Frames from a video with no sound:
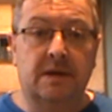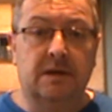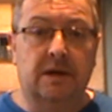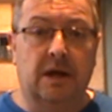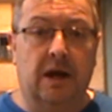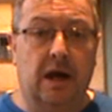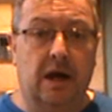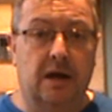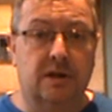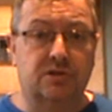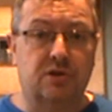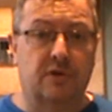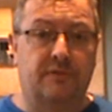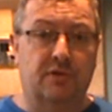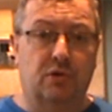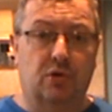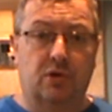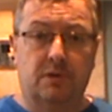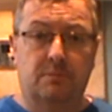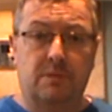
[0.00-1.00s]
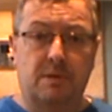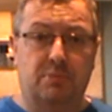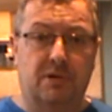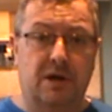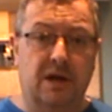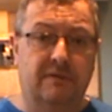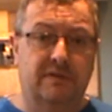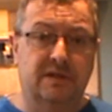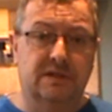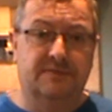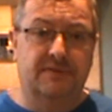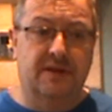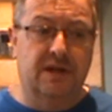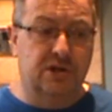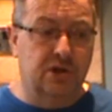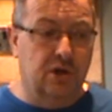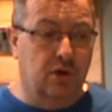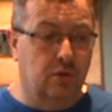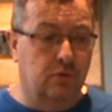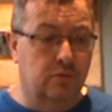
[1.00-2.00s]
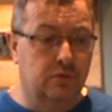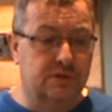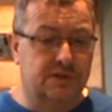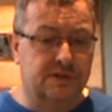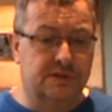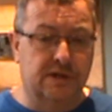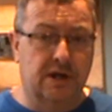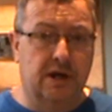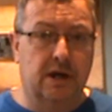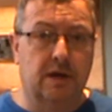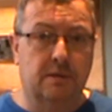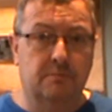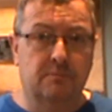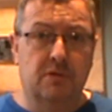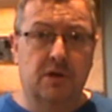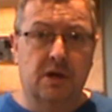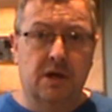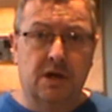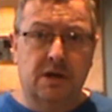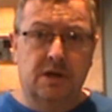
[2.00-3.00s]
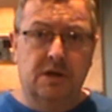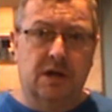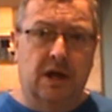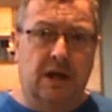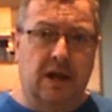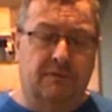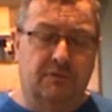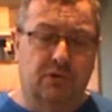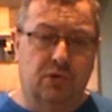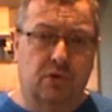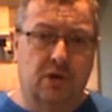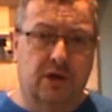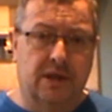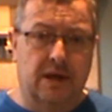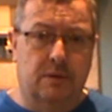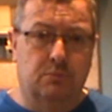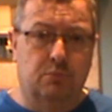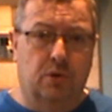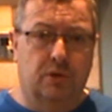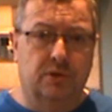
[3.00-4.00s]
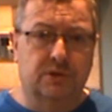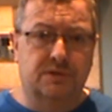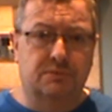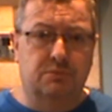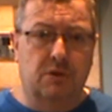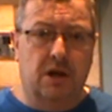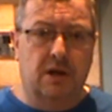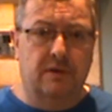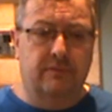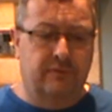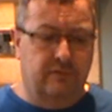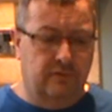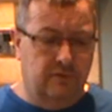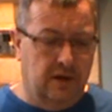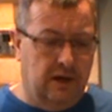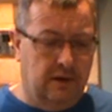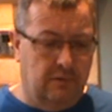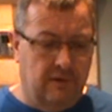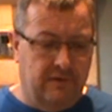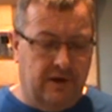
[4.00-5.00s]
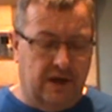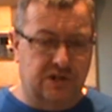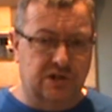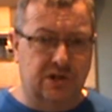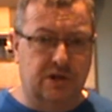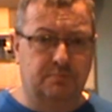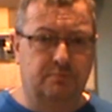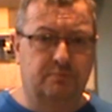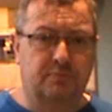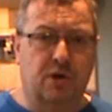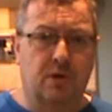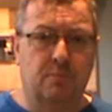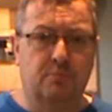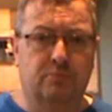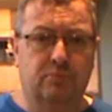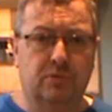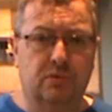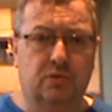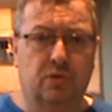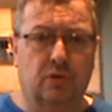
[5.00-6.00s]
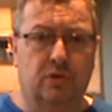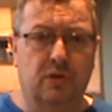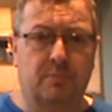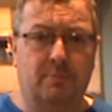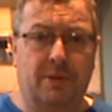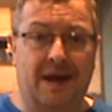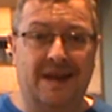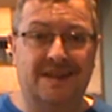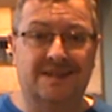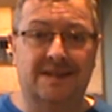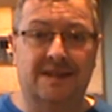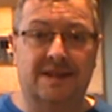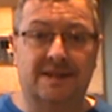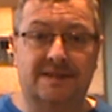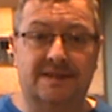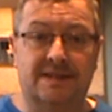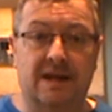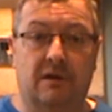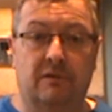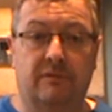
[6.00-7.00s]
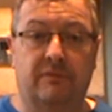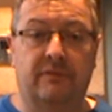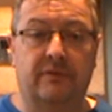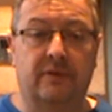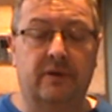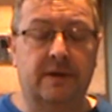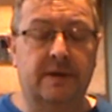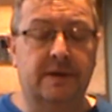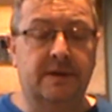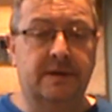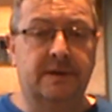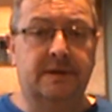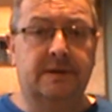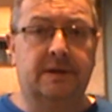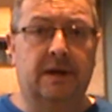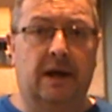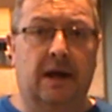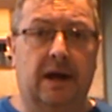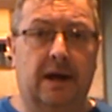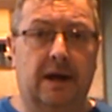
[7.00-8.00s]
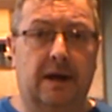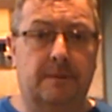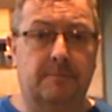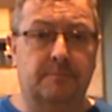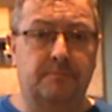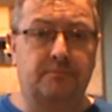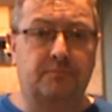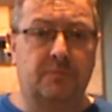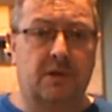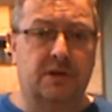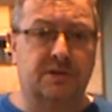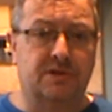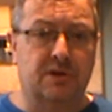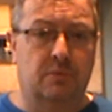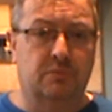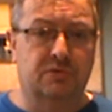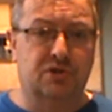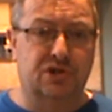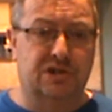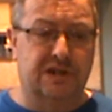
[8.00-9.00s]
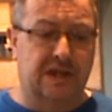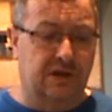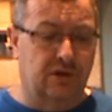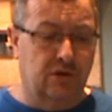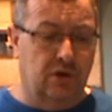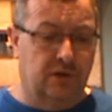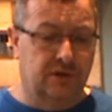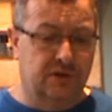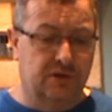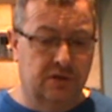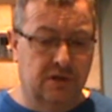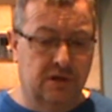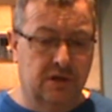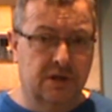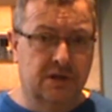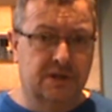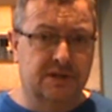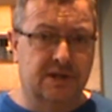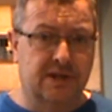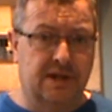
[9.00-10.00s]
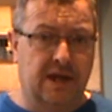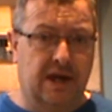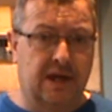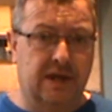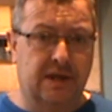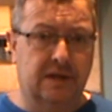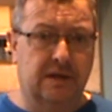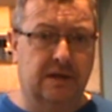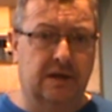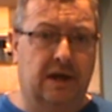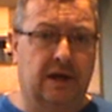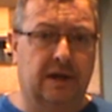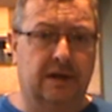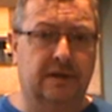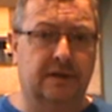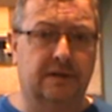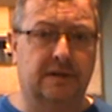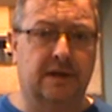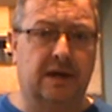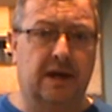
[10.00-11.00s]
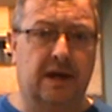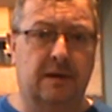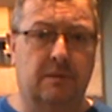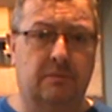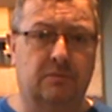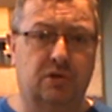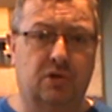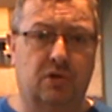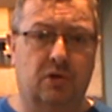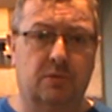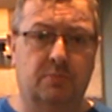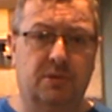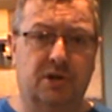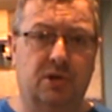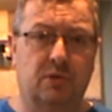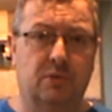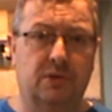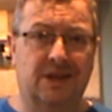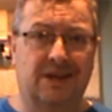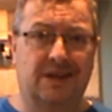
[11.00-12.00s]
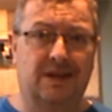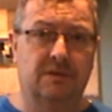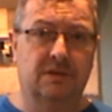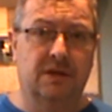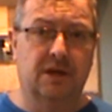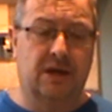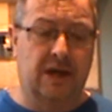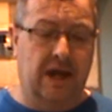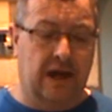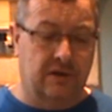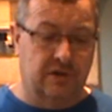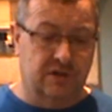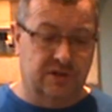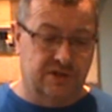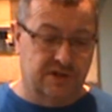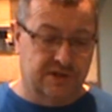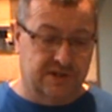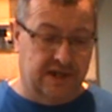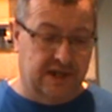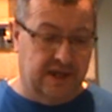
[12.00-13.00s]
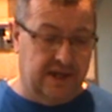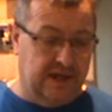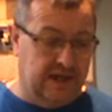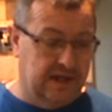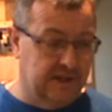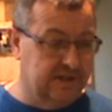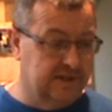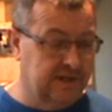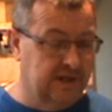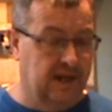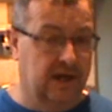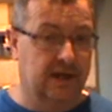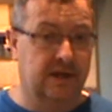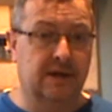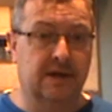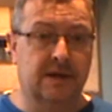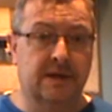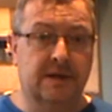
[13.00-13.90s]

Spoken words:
So if you look at my previous videos and have a look at them ones where I've actually done the painting itself. So I'm just leading on today, and I'm going to be doing the characters and inking today.